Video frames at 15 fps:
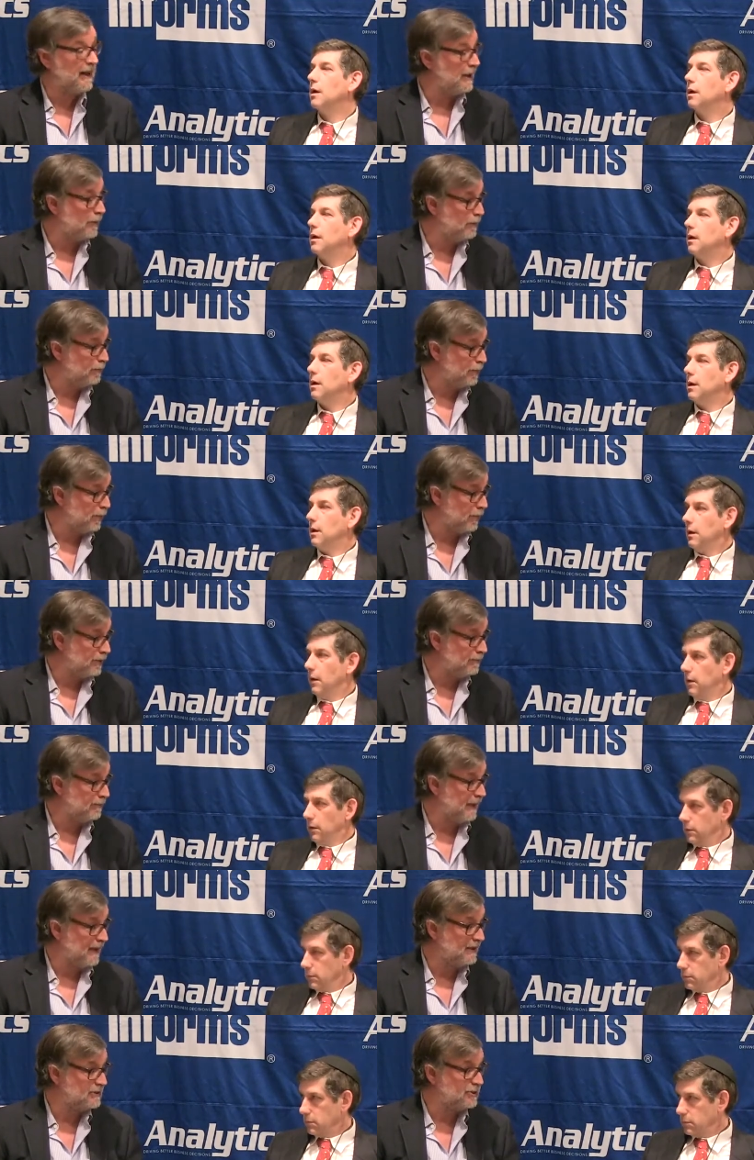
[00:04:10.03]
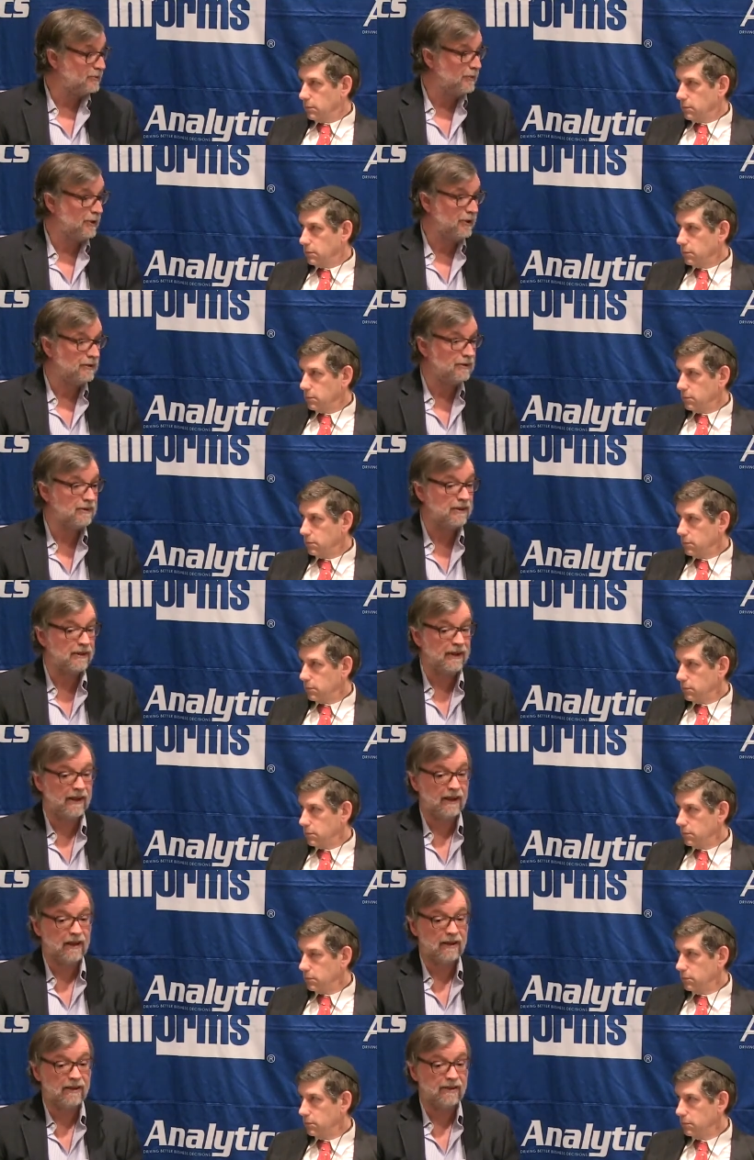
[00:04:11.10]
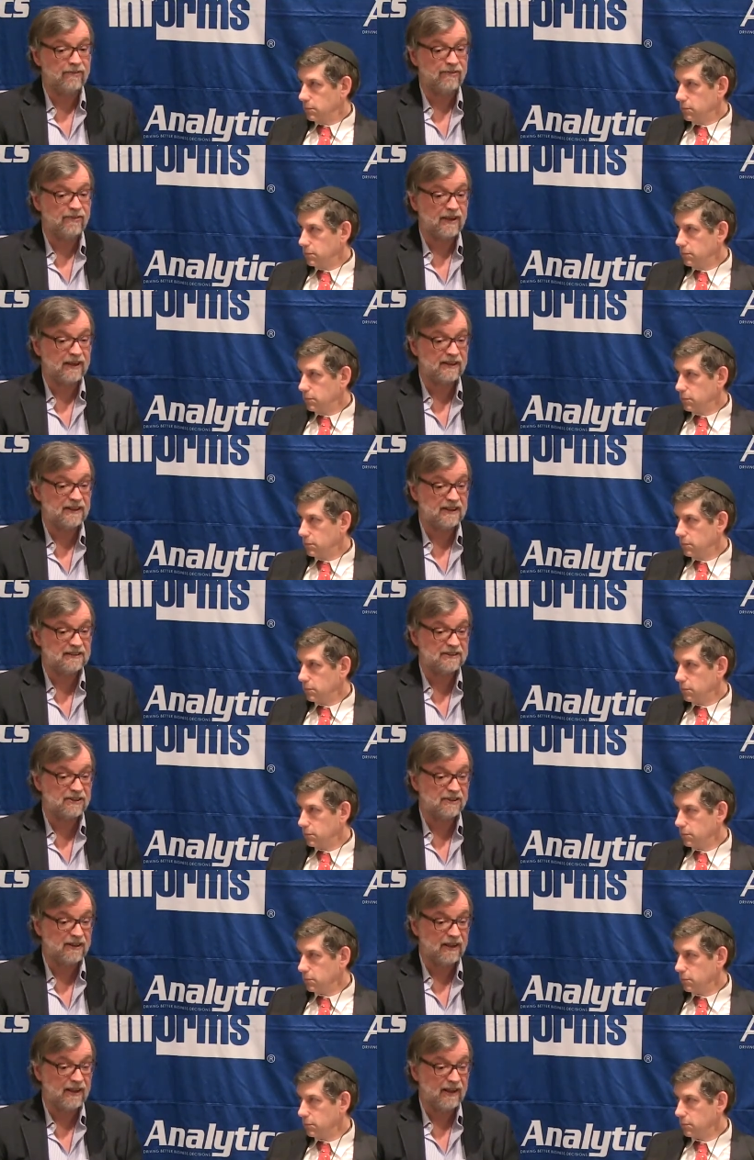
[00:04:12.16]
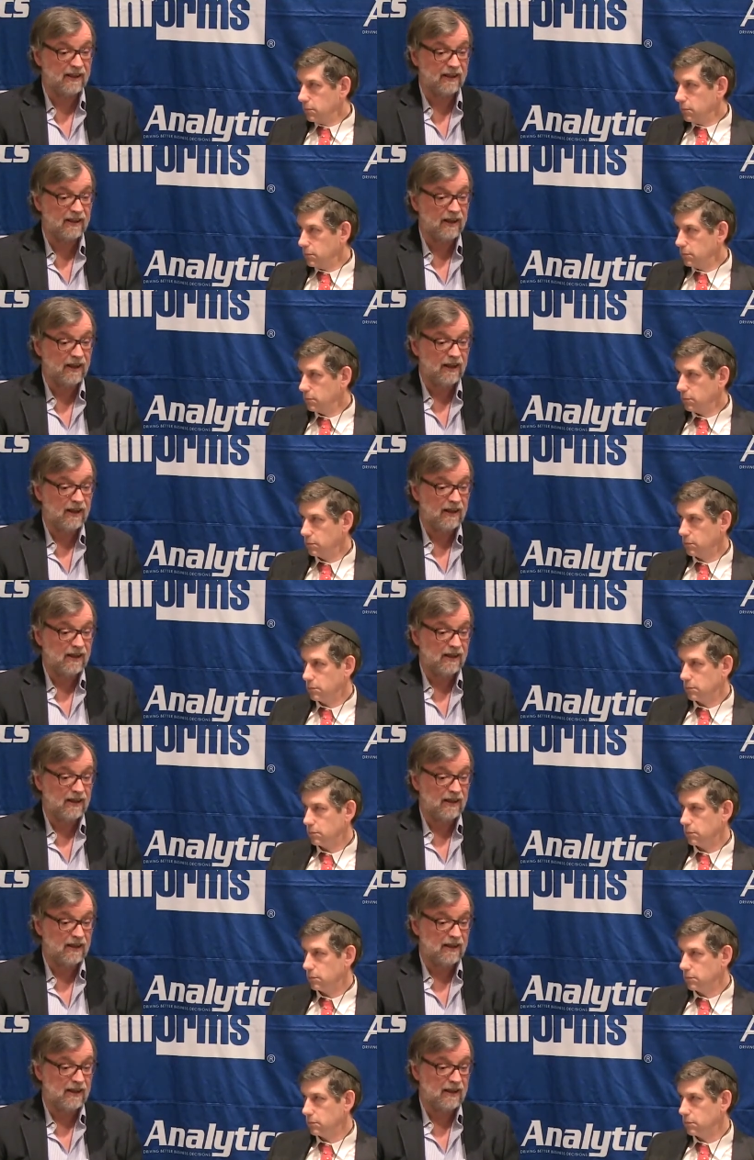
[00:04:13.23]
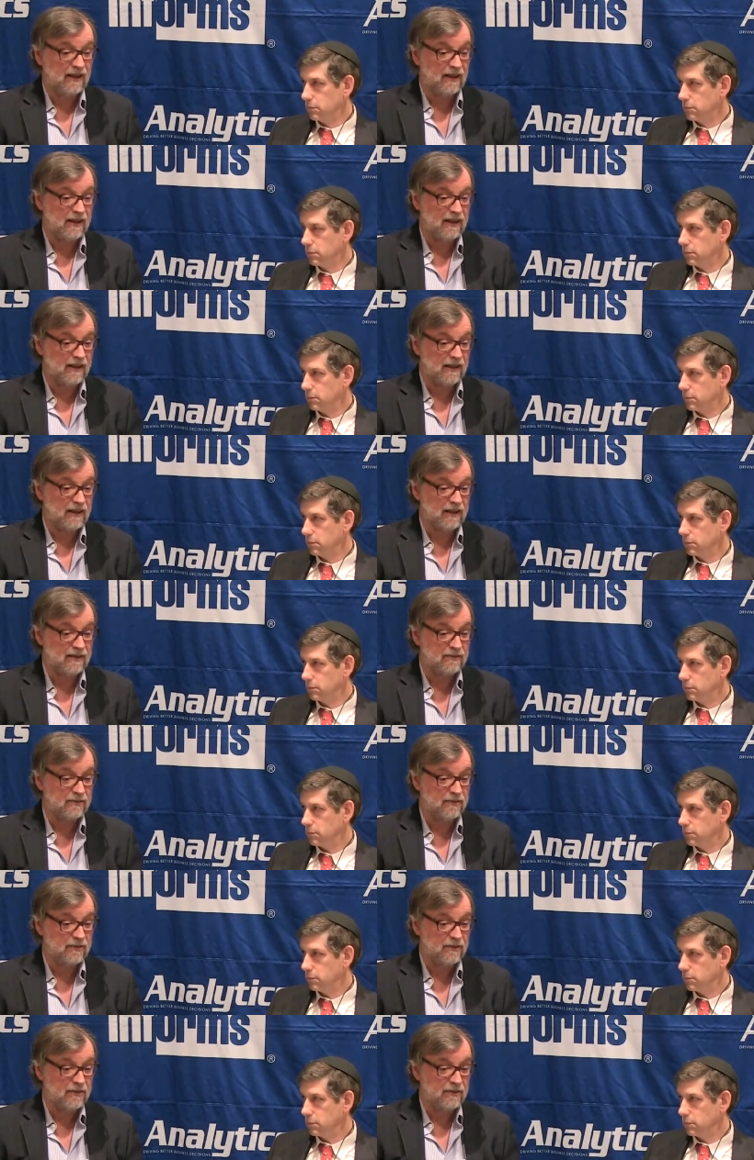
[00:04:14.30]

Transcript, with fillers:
Speaker 1: airport management, and in fact, yesterday, uh,